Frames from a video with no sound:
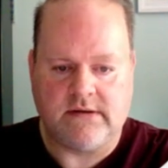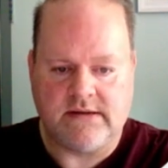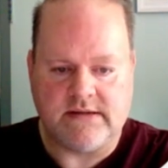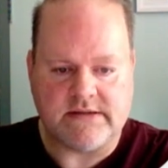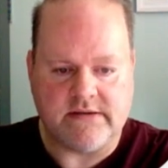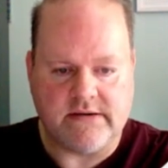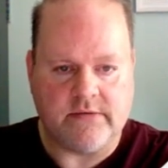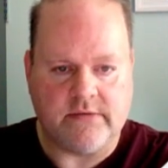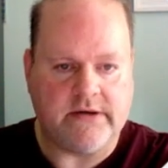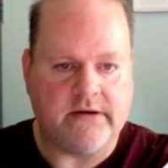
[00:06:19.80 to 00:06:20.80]
So here
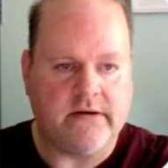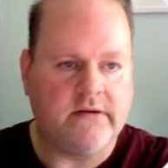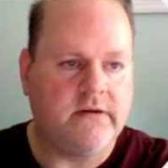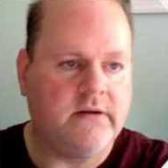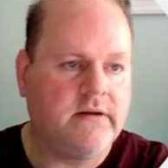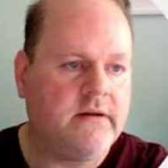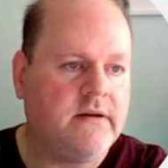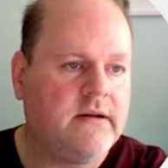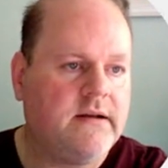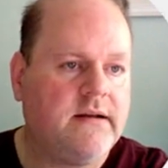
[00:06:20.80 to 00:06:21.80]
we go,
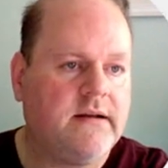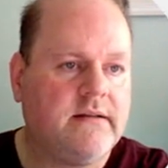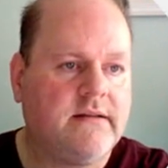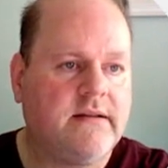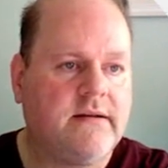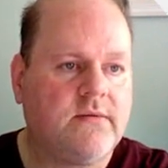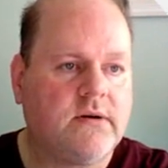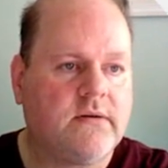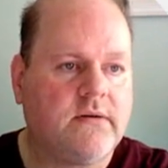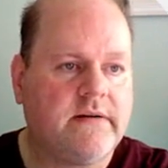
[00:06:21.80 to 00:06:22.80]
and then we're
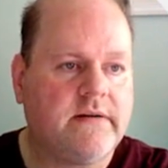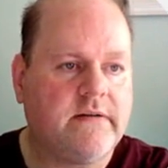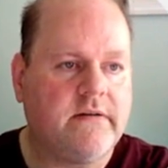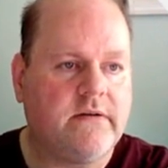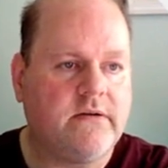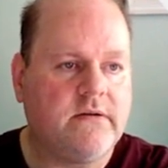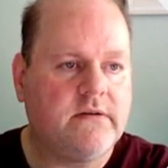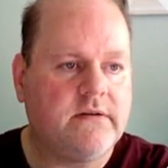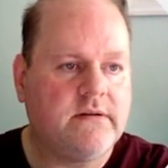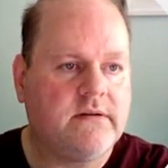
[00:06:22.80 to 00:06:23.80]
going to
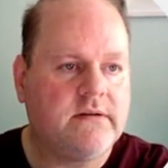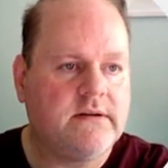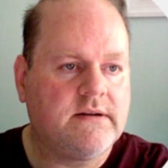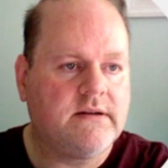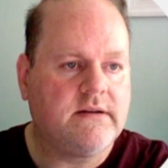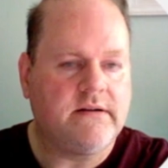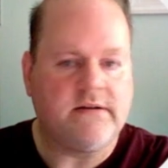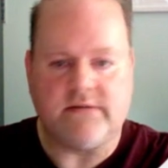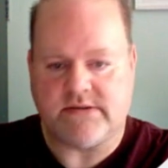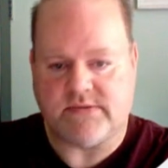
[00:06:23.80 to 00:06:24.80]

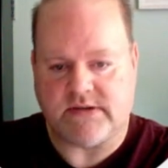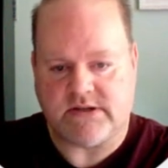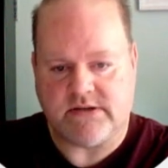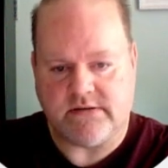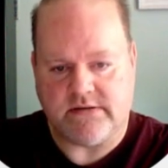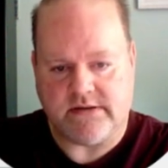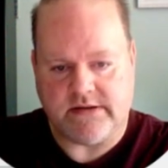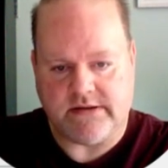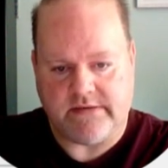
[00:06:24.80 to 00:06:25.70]
switch to the